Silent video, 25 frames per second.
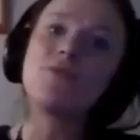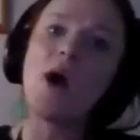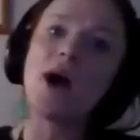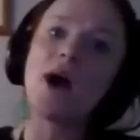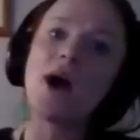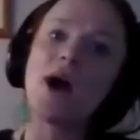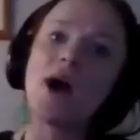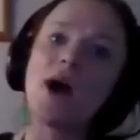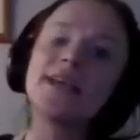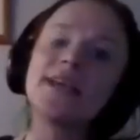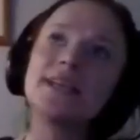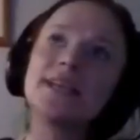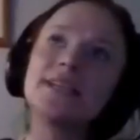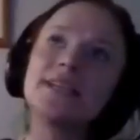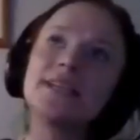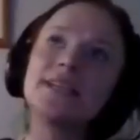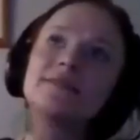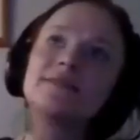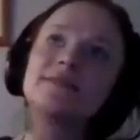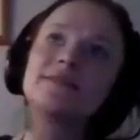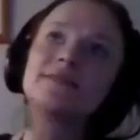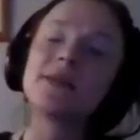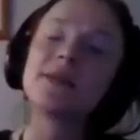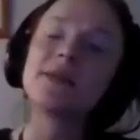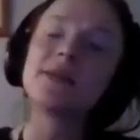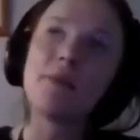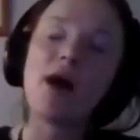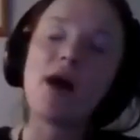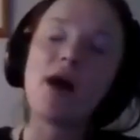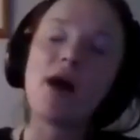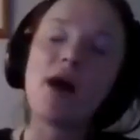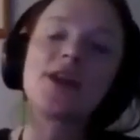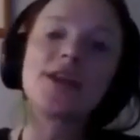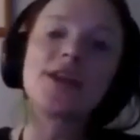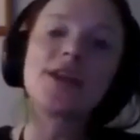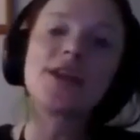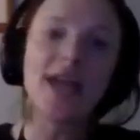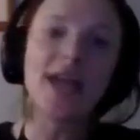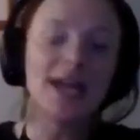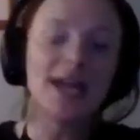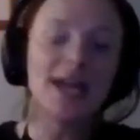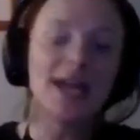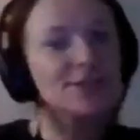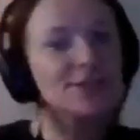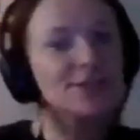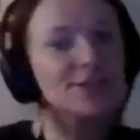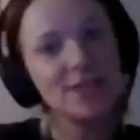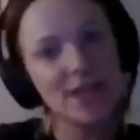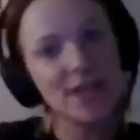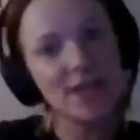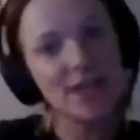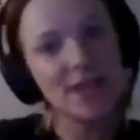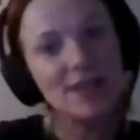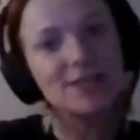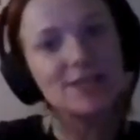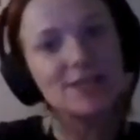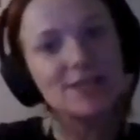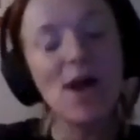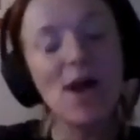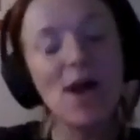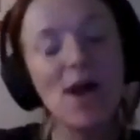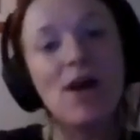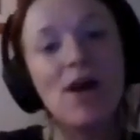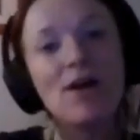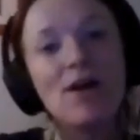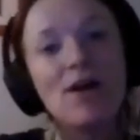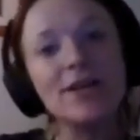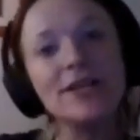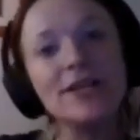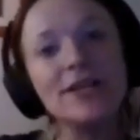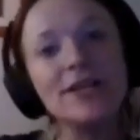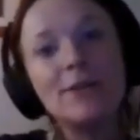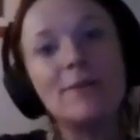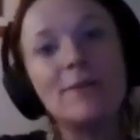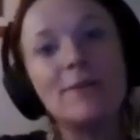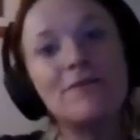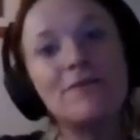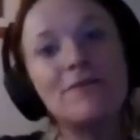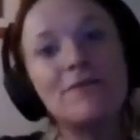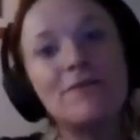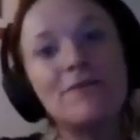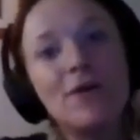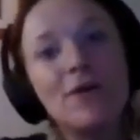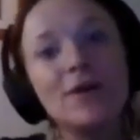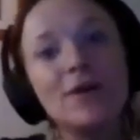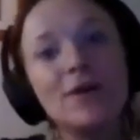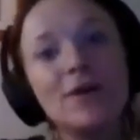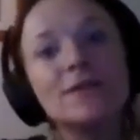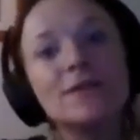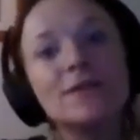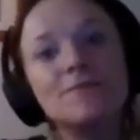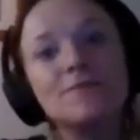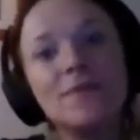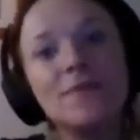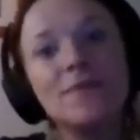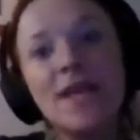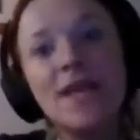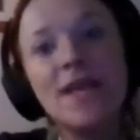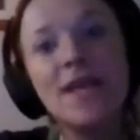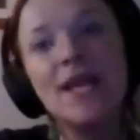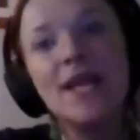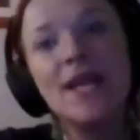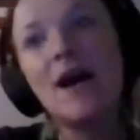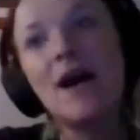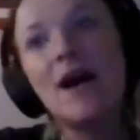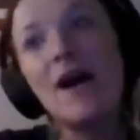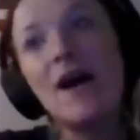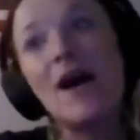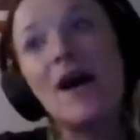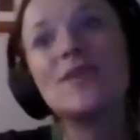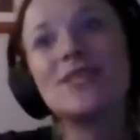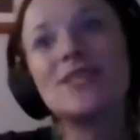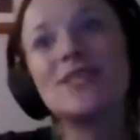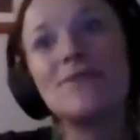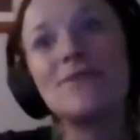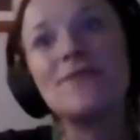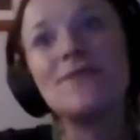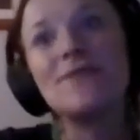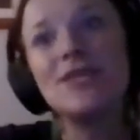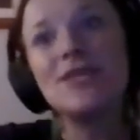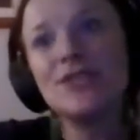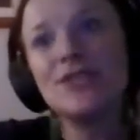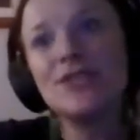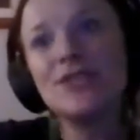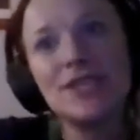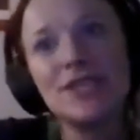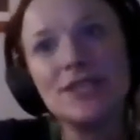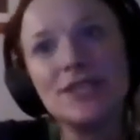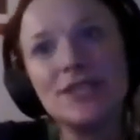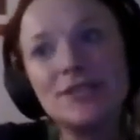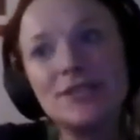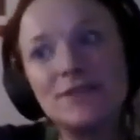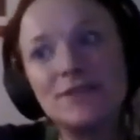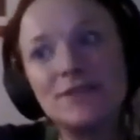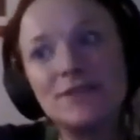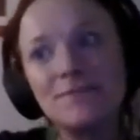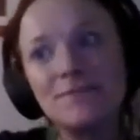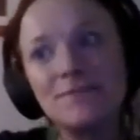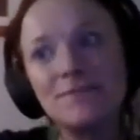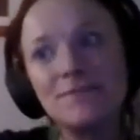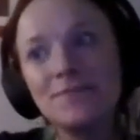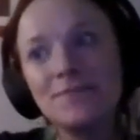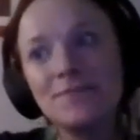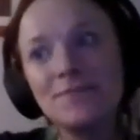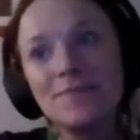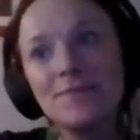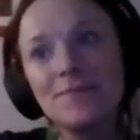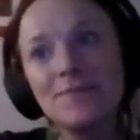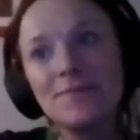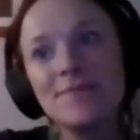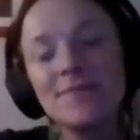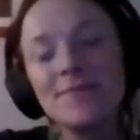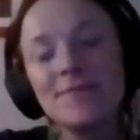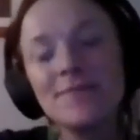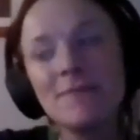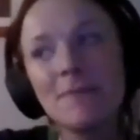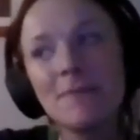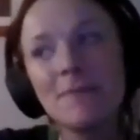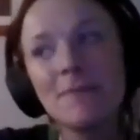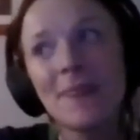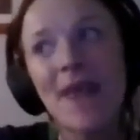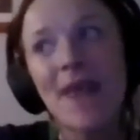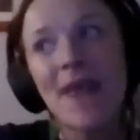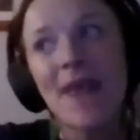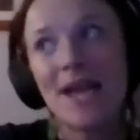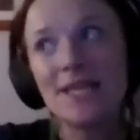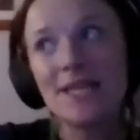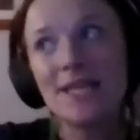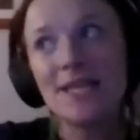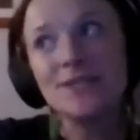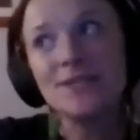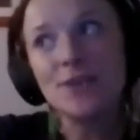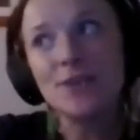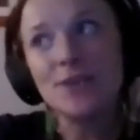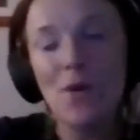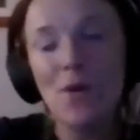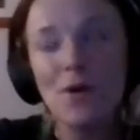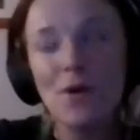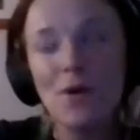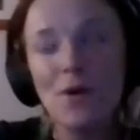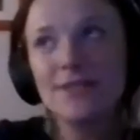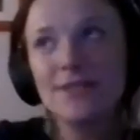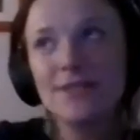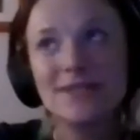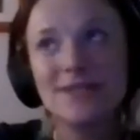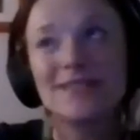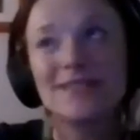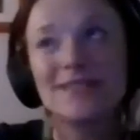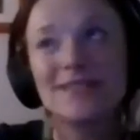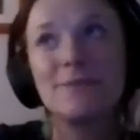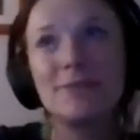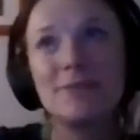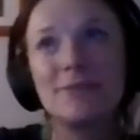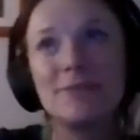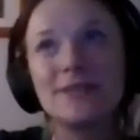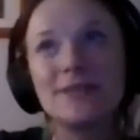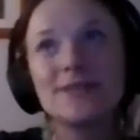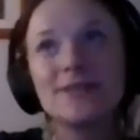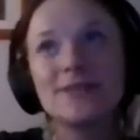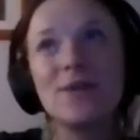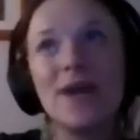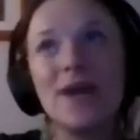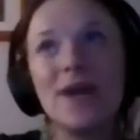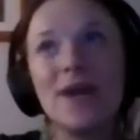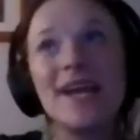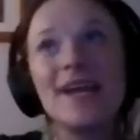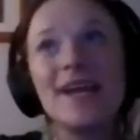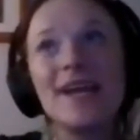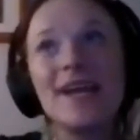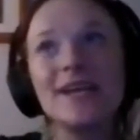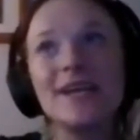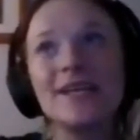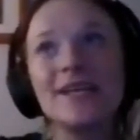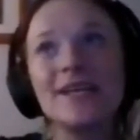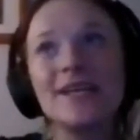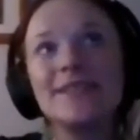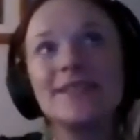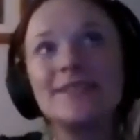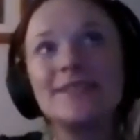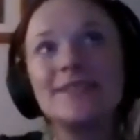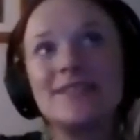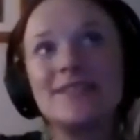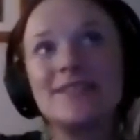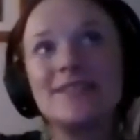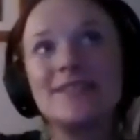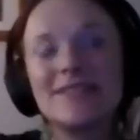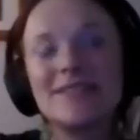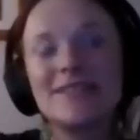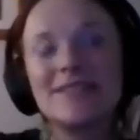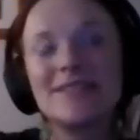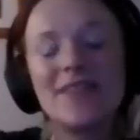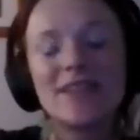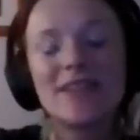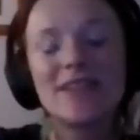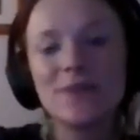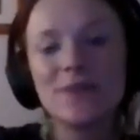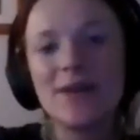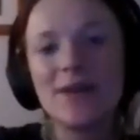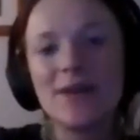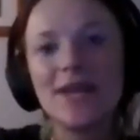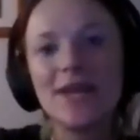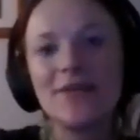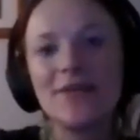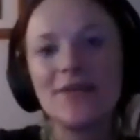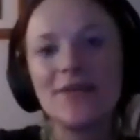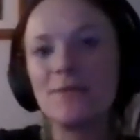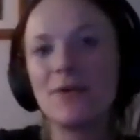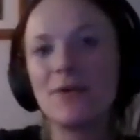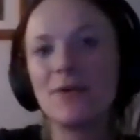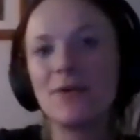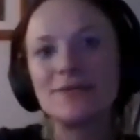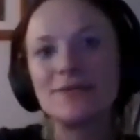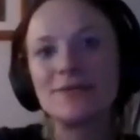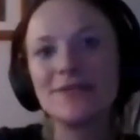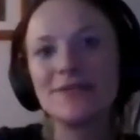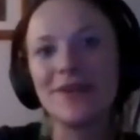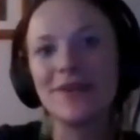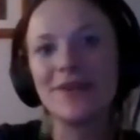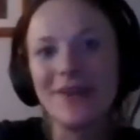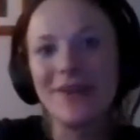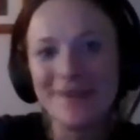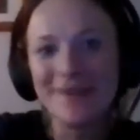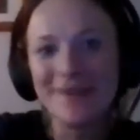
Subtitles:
of walking demonic energy as well in human form. So the division at its core is the simplest way to say that's what I hate the most.